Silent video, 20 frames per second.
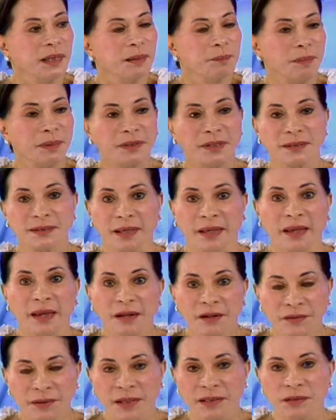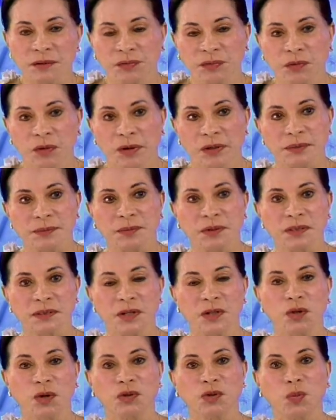But there's a hindrance, of course, because they
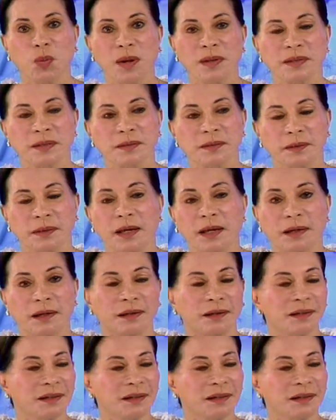don't want us there.